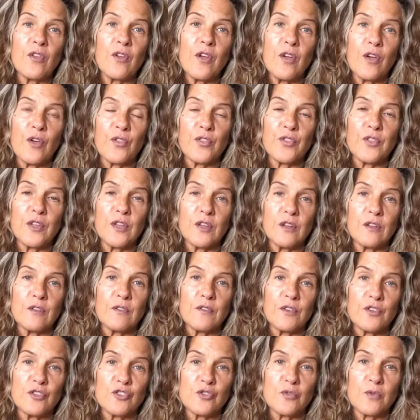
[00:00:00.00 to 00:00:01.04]
healthy
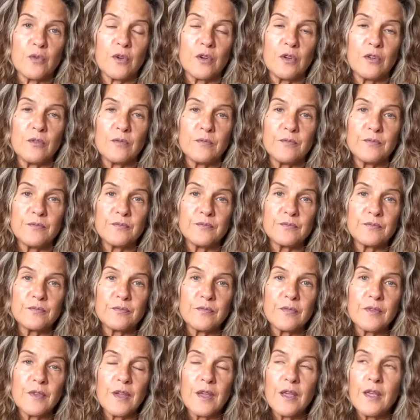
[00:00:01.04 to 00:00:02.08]
individual.
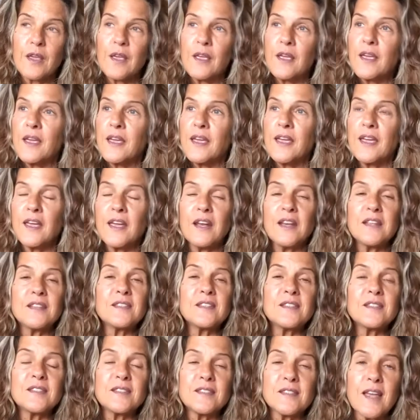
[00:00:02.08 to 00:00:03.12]
It is
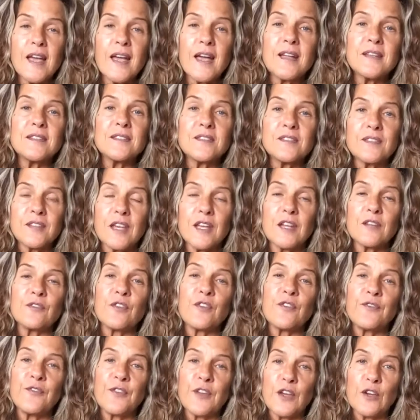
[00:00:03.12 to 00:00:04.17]
a sad state of
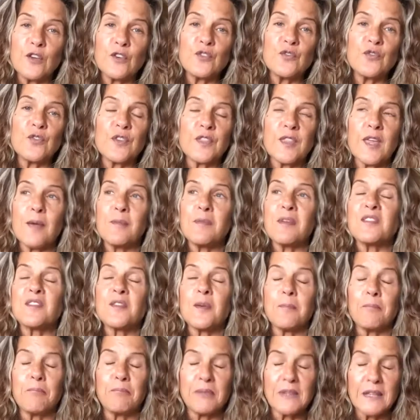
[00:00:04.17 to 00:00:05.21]
affairs for them. It's
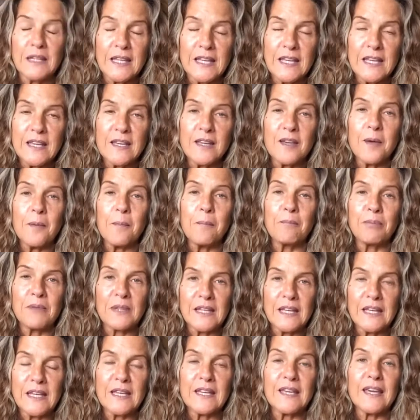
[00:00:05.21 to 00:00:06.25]
a bleak,
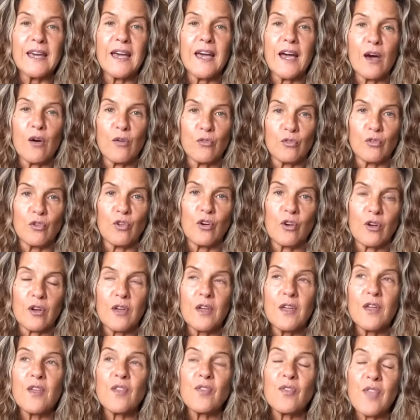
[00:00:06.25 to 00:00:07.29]
bleak outlook.
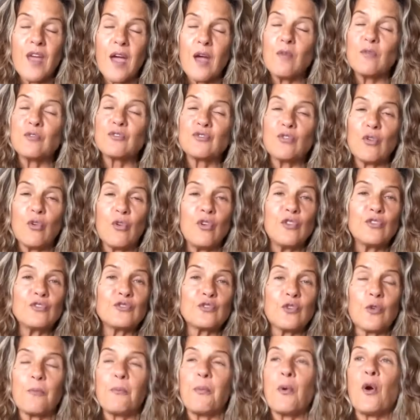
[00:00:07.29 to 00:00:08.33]
That was
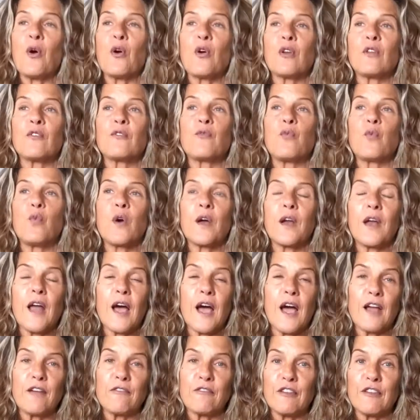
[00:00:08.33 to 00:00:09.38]
also part of what
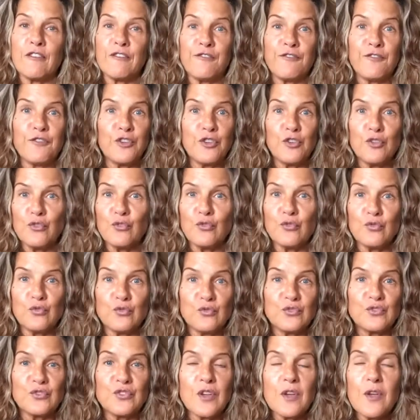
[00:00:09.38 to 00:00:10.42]
I
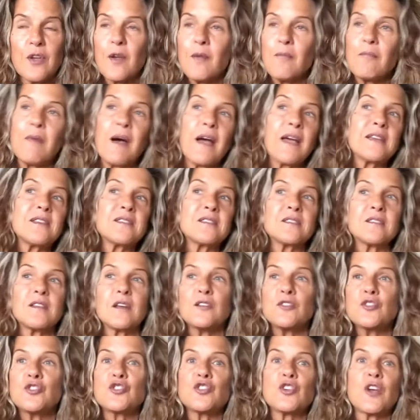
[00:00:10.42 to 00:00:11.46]
refused. My
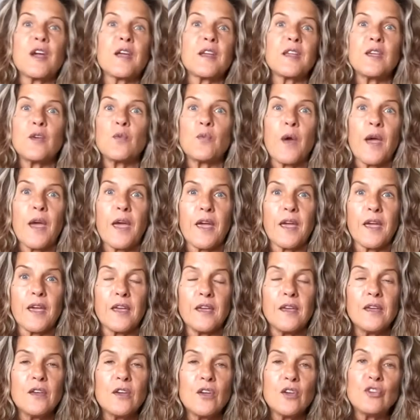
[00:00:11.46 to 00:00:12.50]
sunshiny
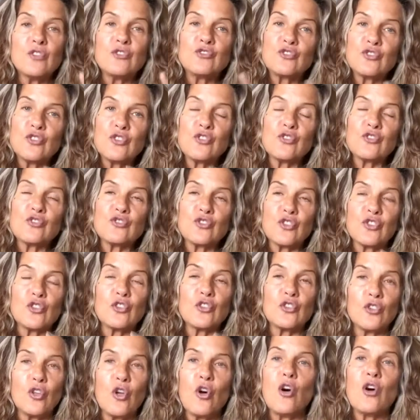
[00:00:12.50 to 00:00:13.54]
way took a
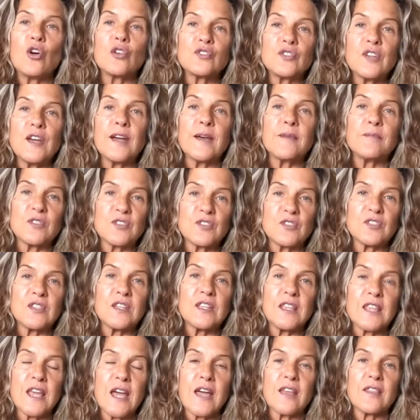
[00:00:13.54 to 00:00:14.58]
long time to
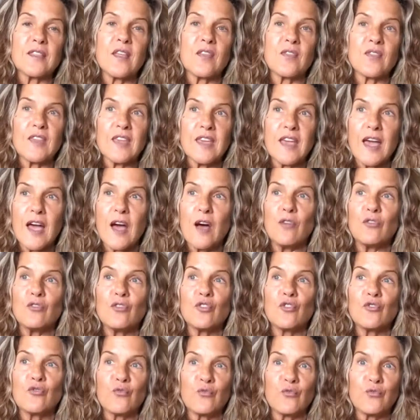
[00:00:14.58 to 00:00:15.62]
see that the
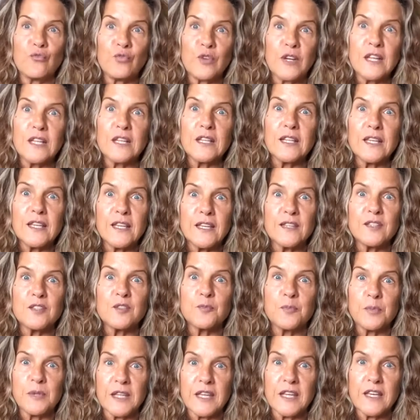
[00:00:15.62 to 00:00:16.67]
outlook really is
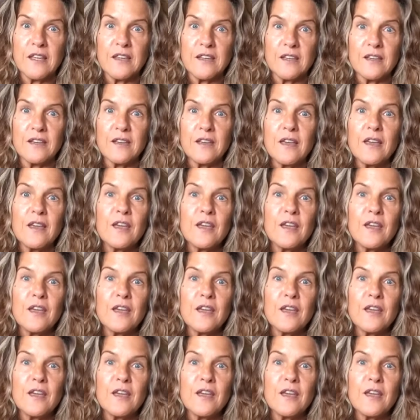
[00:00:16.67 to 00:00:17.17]
bleak.